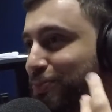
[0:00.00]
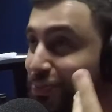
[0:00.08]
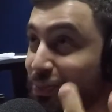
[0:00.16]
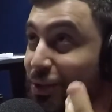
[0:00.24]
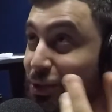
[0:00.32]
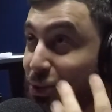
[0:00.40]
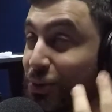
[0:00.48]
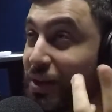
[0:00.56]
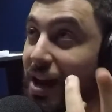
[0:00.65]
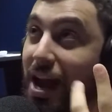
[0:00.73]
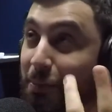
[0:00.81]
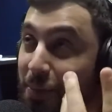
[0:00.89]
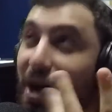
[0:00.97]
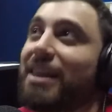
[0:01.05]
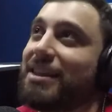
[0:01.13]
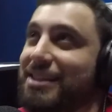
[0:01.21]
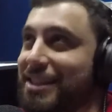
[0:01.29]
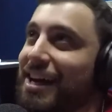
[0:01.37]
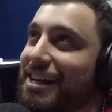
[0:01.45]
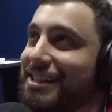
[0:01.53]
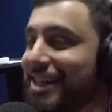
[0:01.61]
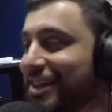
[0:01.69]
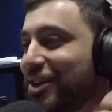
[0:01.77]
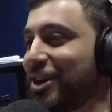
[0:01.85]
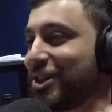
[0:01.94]
you can hypothesize
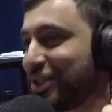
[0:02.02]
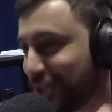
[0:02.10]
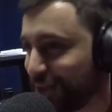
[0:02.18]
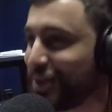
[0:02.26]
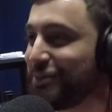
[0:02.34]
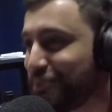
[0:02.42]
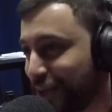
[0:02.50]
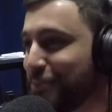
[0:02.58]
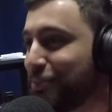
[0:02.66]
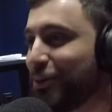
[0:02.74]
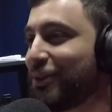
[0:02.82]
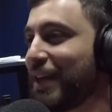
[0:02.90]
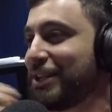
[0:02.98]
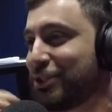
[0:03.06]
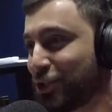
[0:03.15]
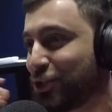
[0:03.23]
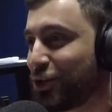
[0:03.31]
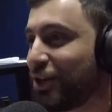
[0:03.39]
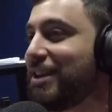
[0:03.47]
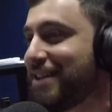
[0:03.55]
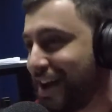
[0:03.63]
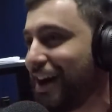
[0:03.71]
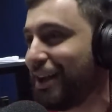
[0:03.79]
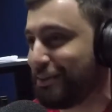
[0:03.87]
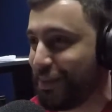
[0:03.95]
that there are certain people that should
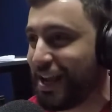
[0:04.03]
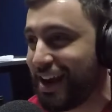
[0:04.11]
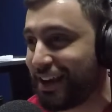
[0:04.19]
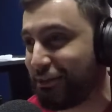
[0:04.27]
not be on a